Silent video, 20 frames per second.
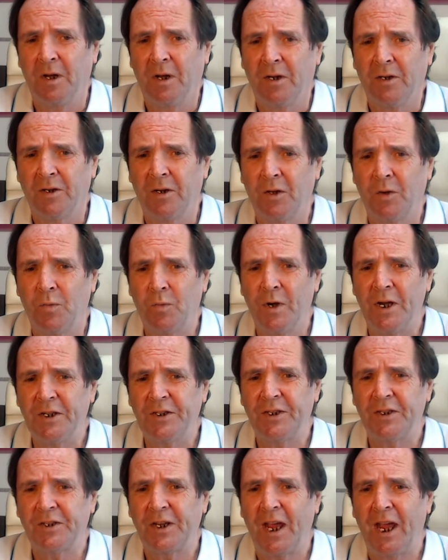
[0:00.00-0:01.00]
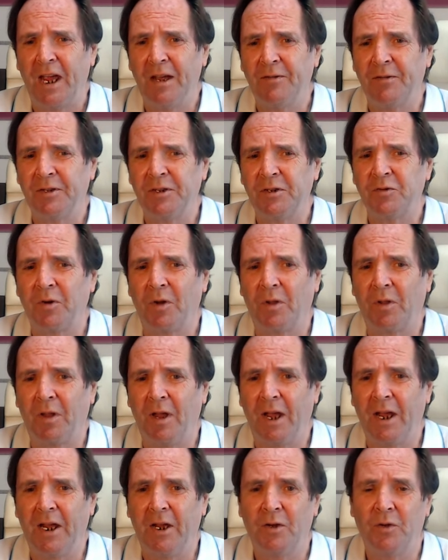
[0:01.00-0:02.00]
Now, the West is heavily
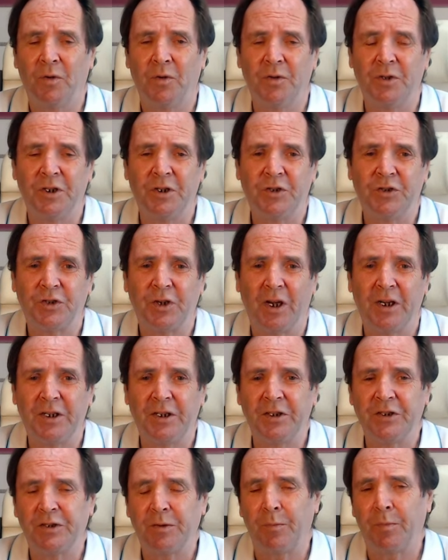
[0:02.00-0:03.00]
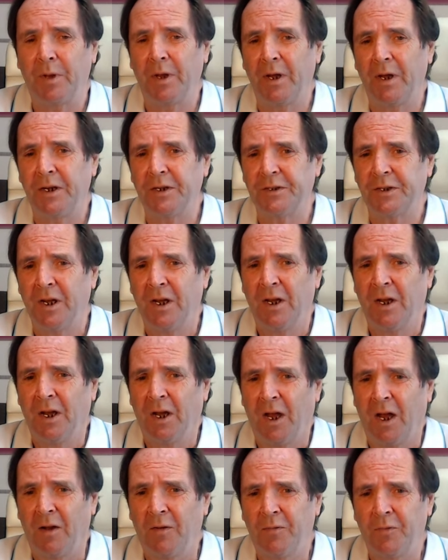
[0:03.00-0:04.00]
reliant on these Chinese supplies.
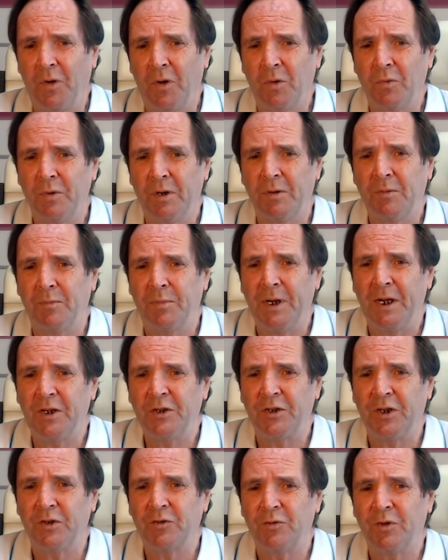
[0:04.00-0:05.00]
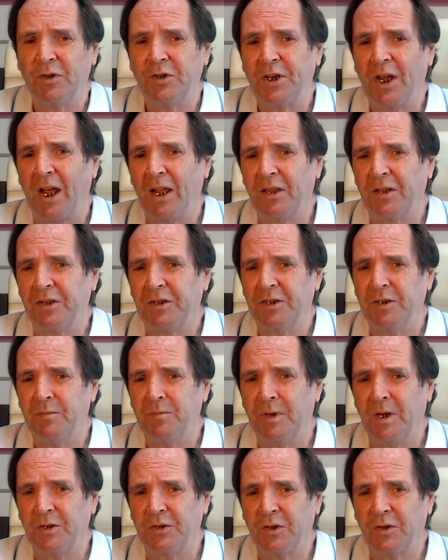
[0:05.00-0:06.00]
And following Beijing's retaliatory
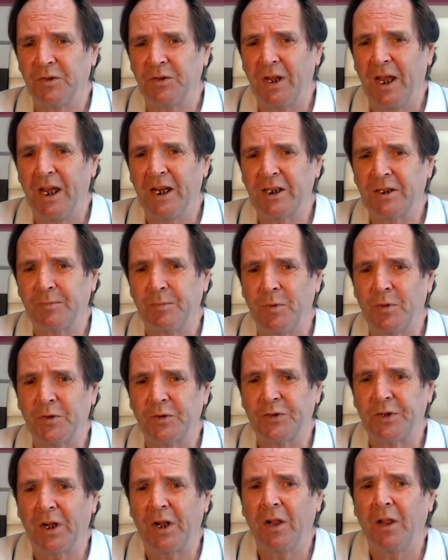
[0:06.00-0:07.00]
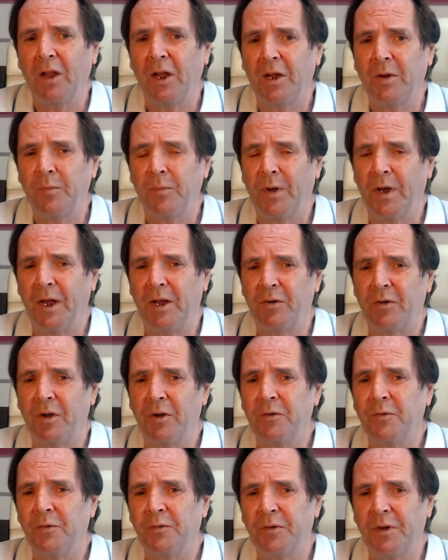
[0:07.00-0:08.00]
measures, exports declined by
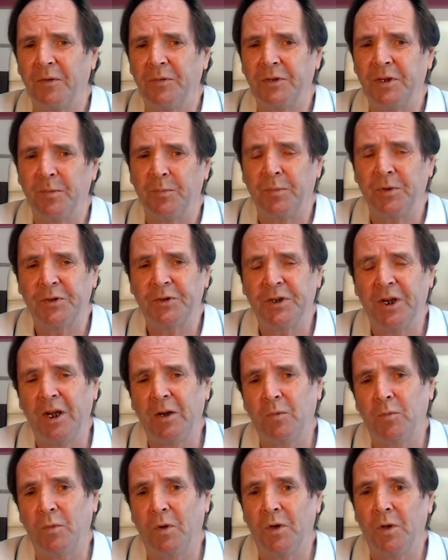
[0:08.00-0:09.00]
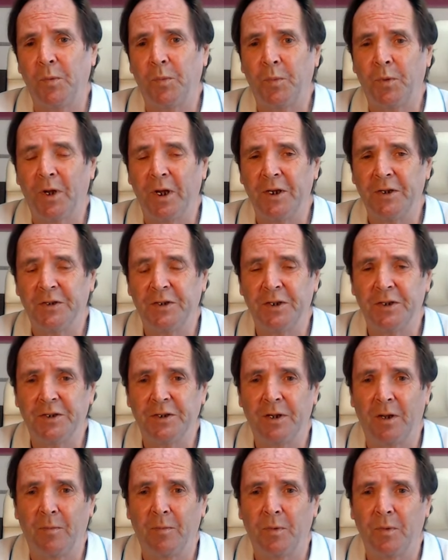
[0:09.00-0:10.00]
around 50% while the prices
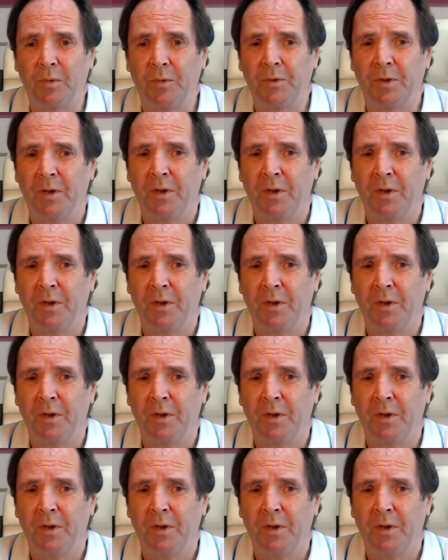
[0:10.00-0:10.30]
doubled.